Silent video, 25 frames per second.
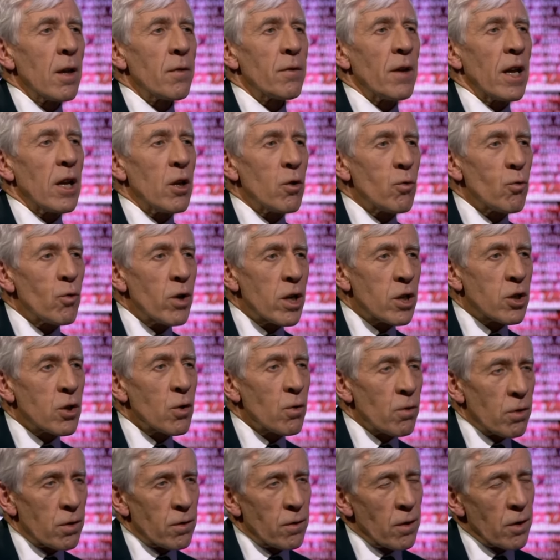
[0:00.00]
then you
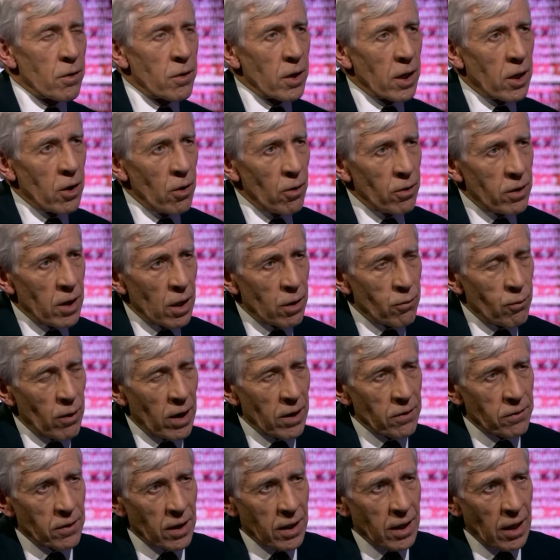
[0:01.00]
reduce the security
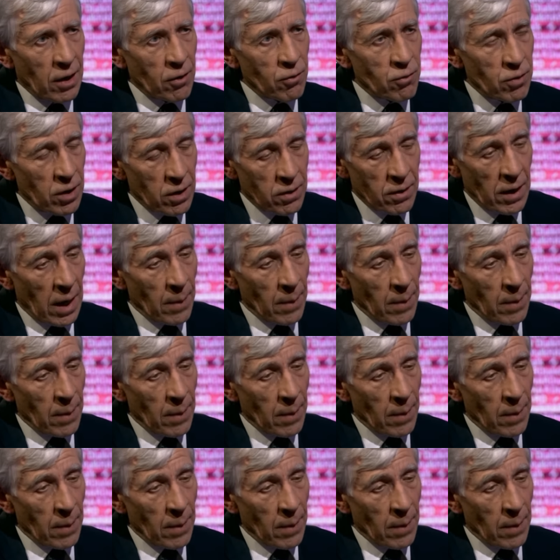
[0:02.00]
threats to countries.